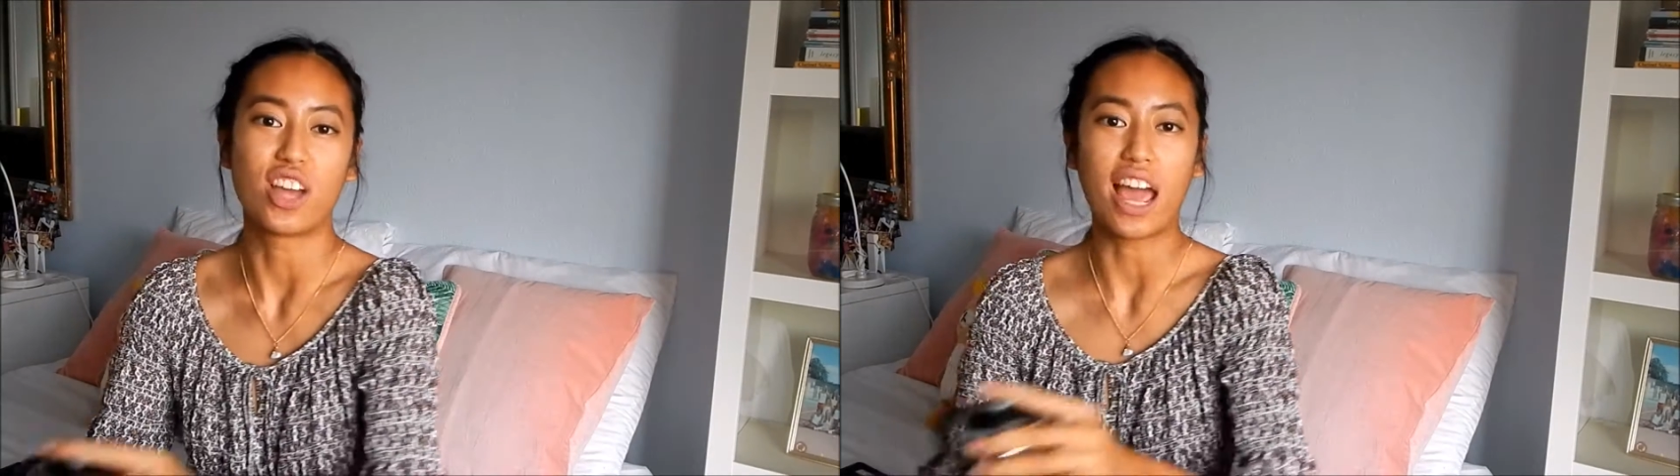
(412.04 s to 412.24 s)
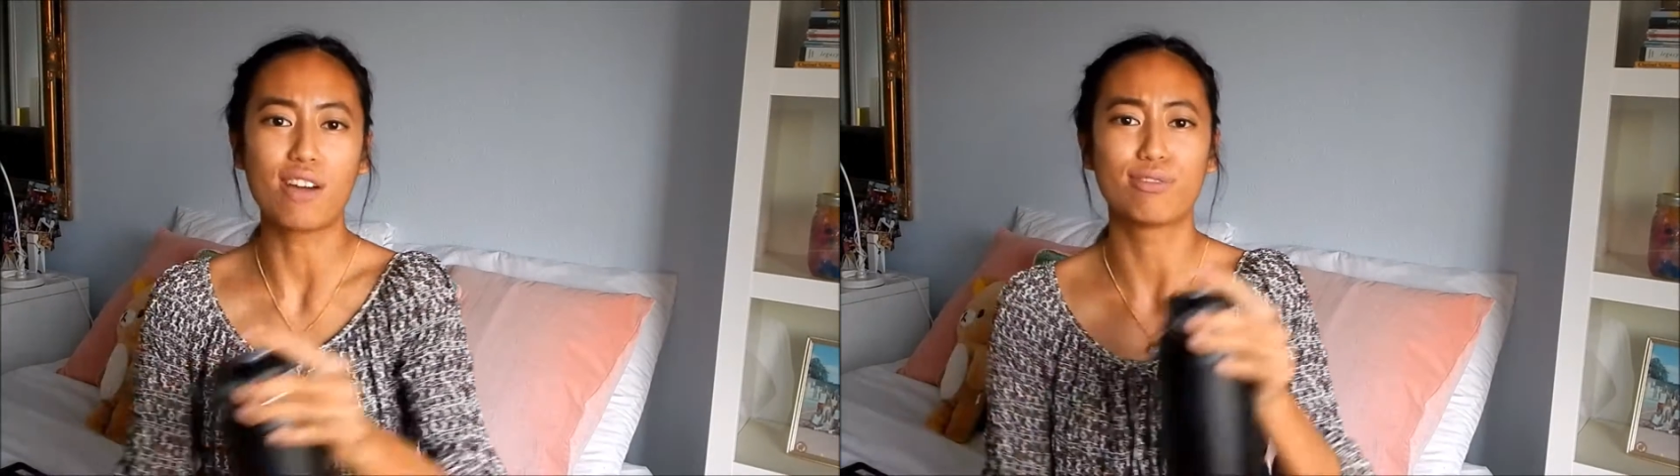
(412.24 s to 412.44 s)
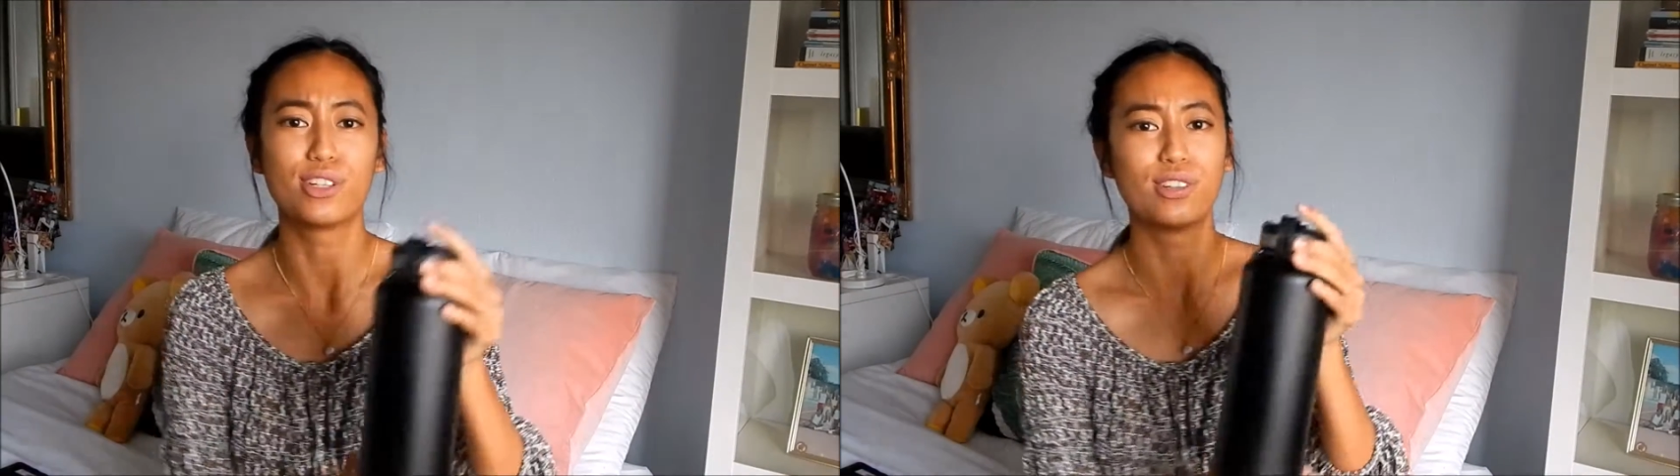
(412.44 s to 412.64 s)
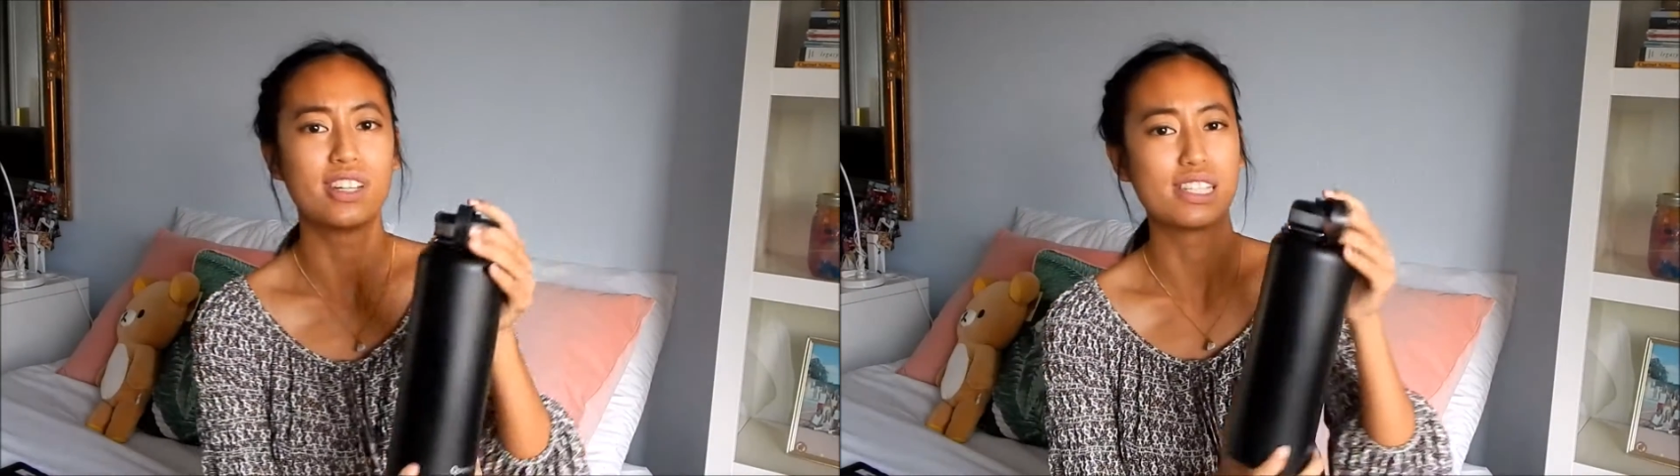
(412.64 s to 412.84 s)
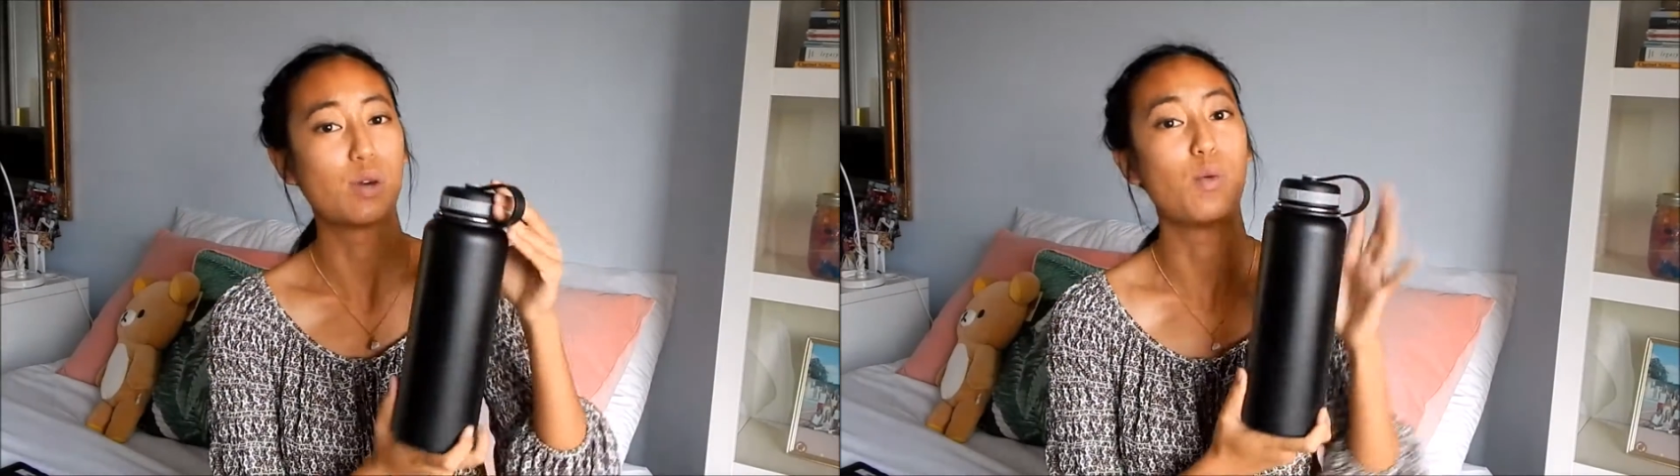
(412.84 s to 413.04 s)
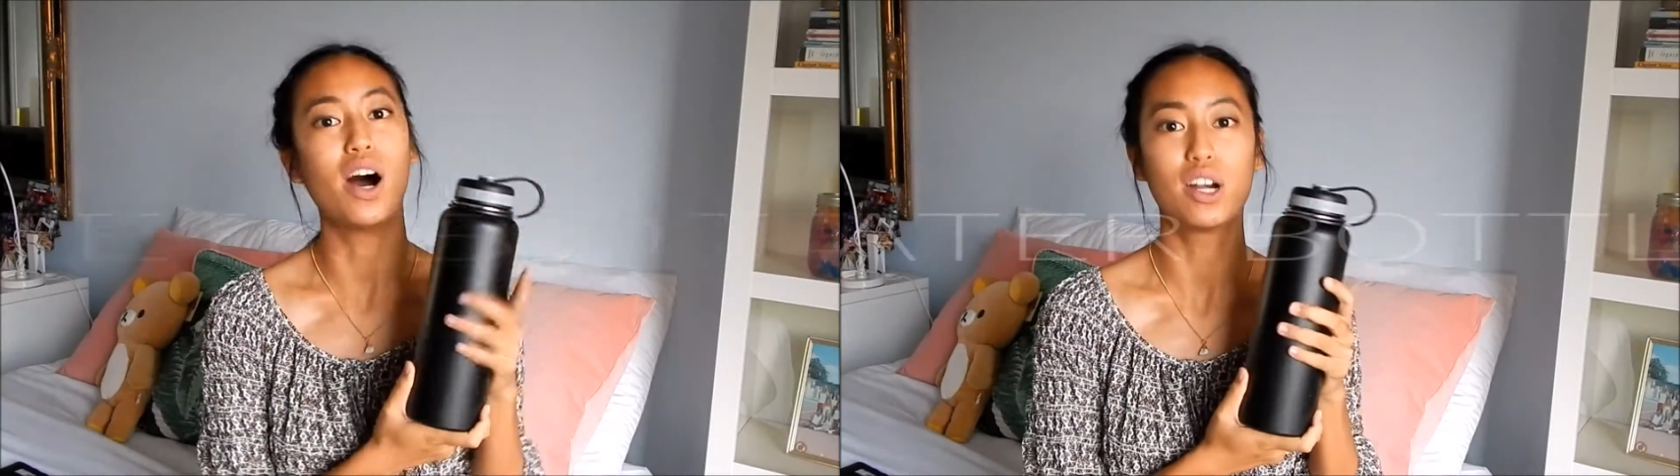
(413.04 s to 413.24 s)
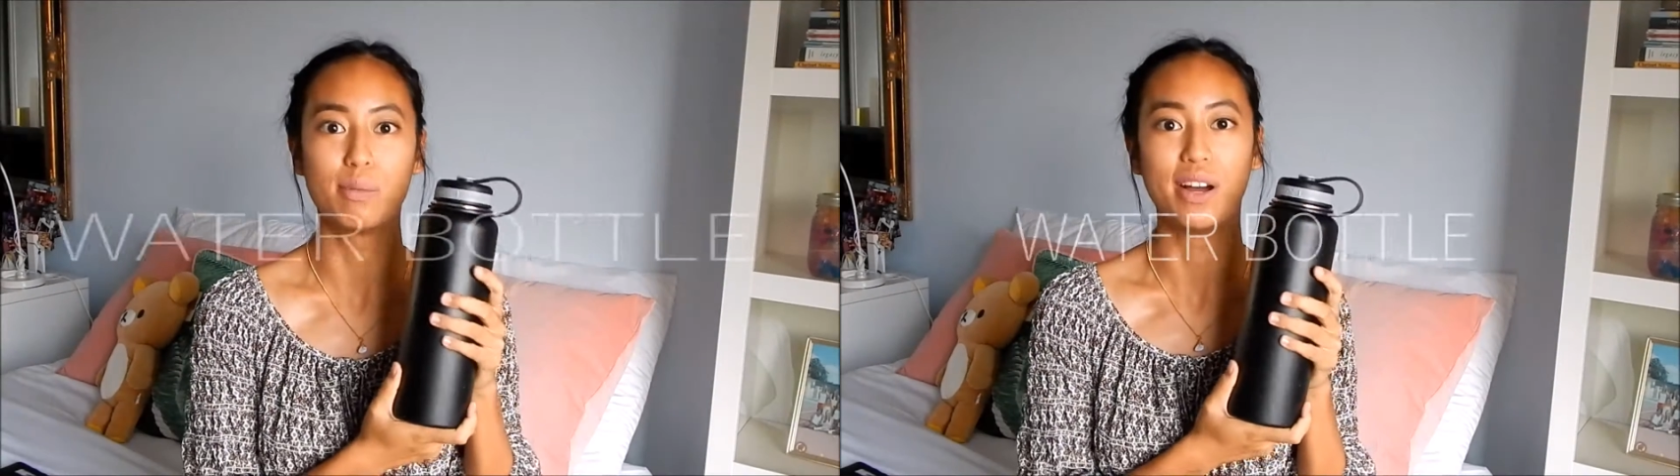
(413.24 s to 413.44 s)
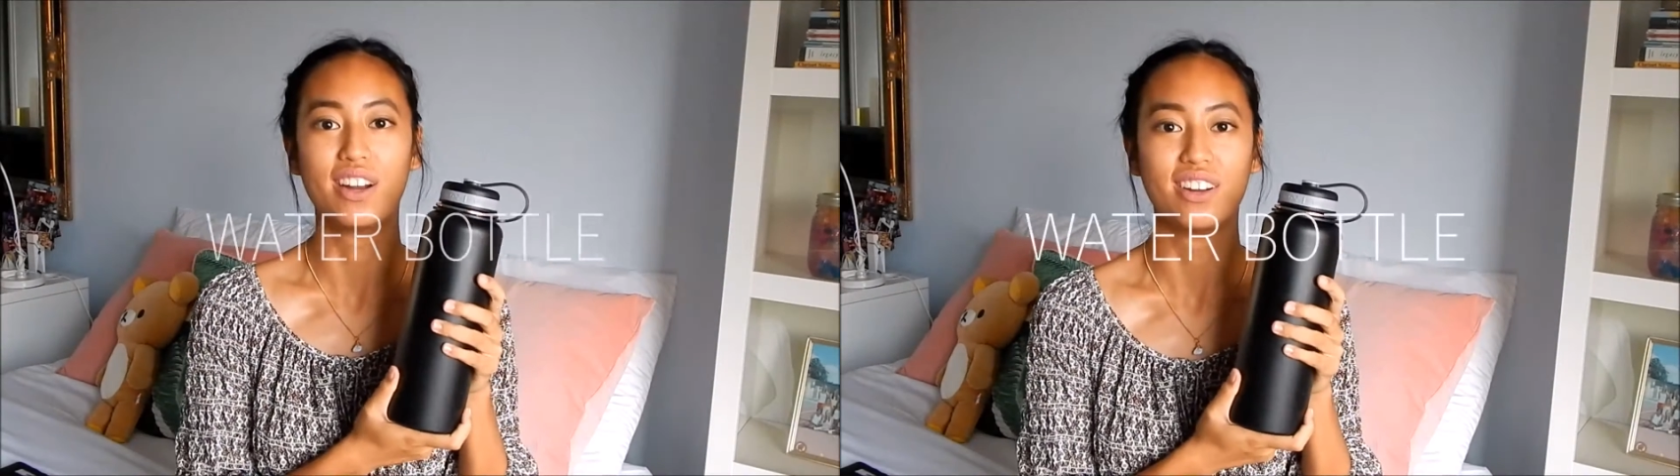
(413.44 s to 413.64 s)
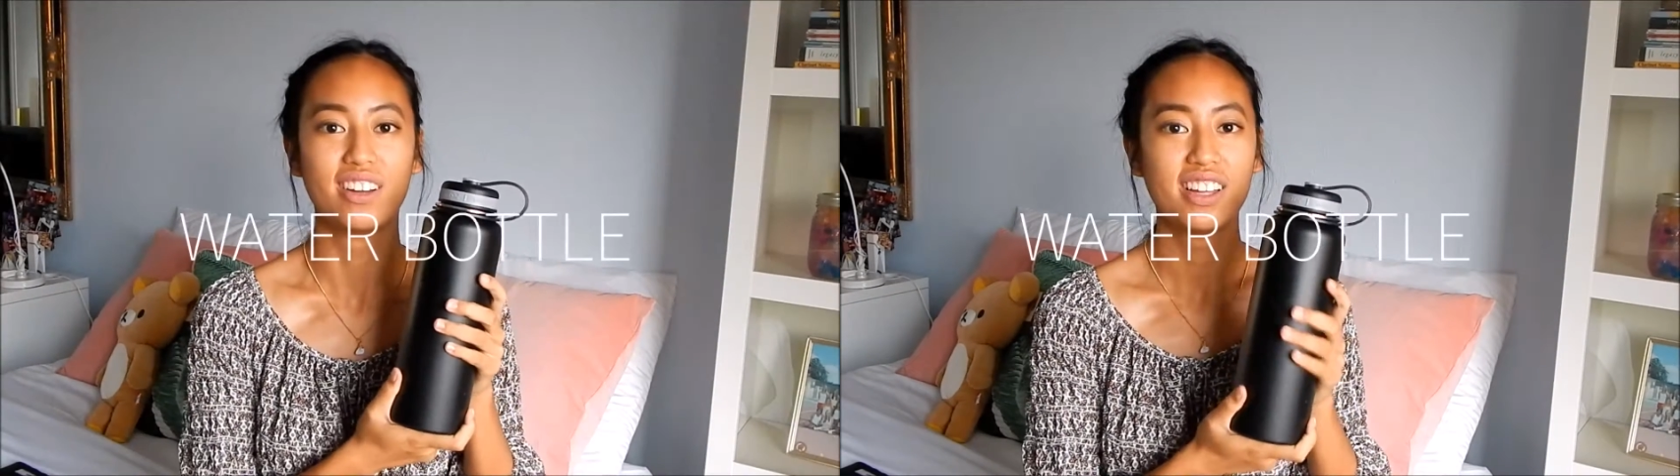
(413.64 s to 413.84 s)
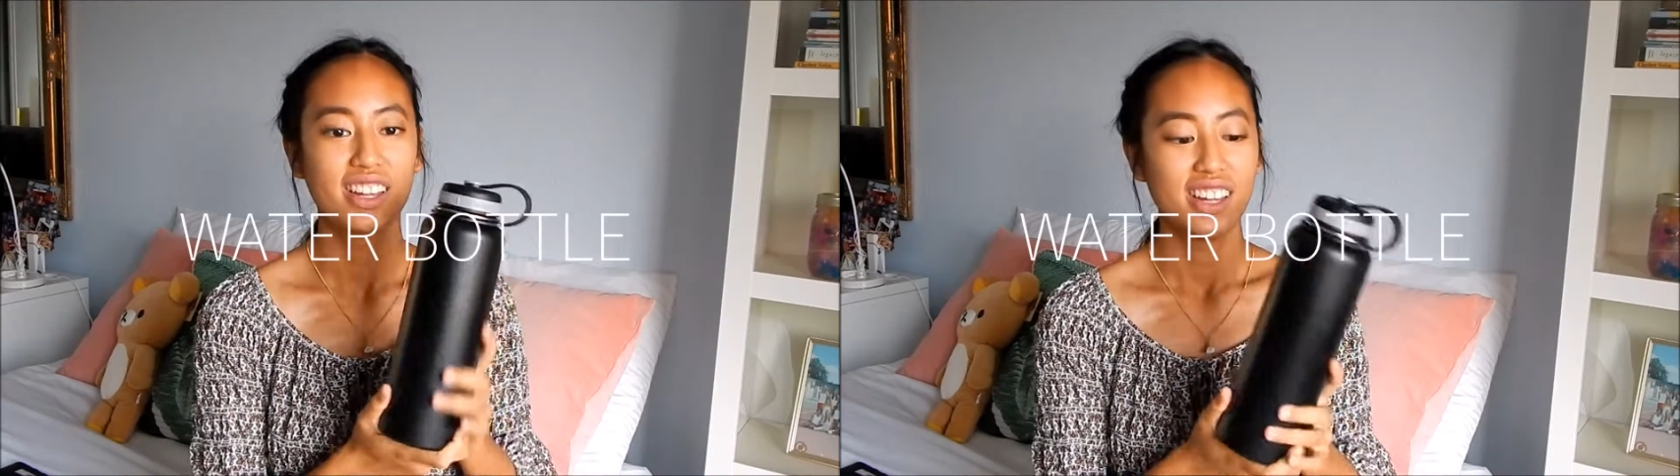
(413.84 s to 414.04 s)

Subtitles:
I have for you is a water bottle.